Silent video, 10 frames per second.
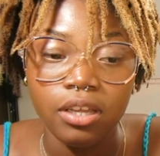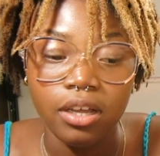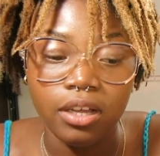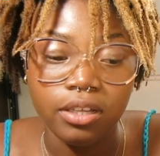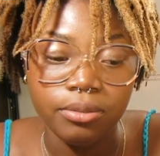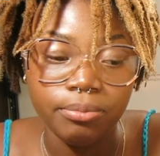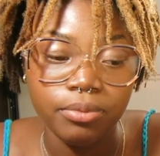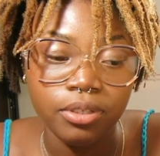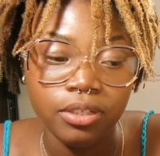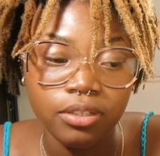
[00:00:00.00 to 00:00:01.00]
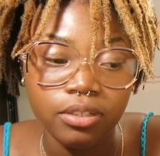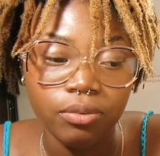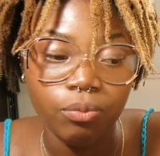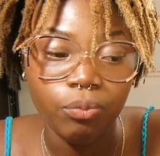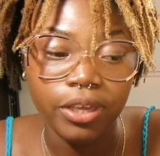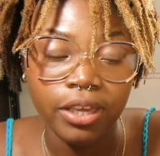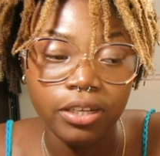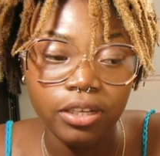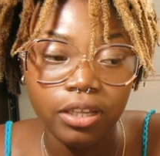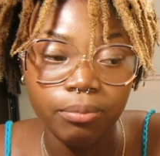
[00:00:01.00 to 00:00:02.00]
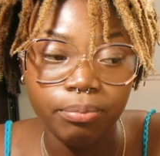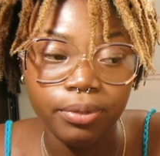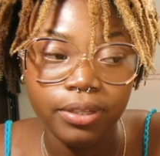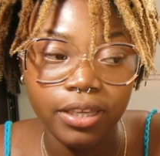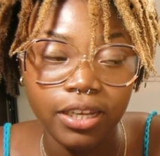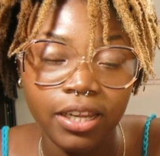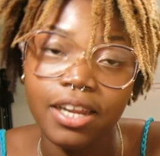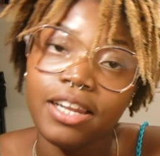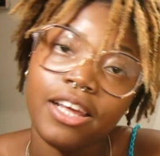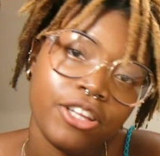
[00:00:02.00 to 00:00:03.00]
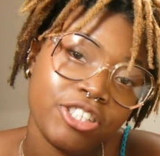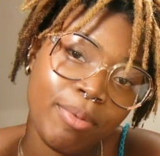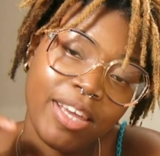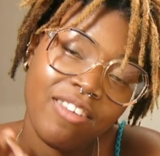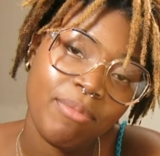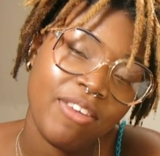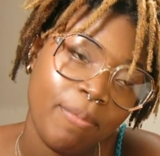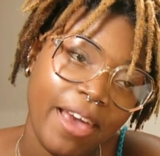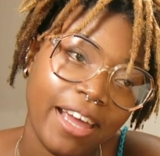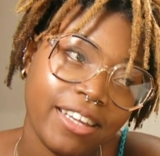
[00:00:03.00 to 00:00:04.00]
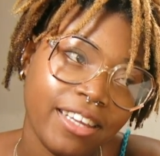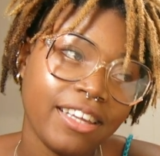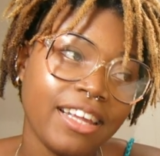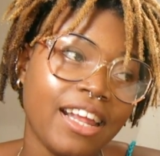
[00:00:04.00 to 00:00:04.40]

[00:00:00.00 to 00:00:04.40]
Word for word: um we end up getting another jamaican beef patty